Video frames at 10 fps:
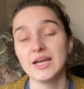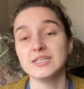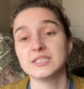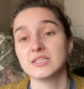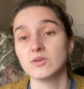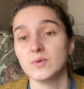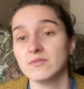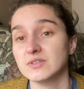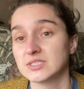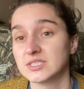I did the
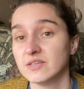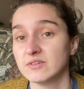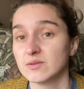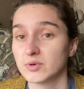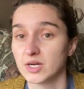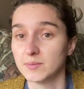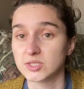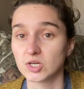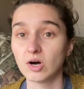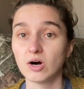Weave and Steven pretty
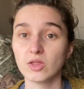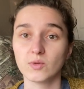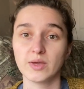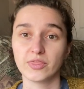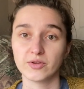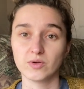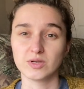much all the way through,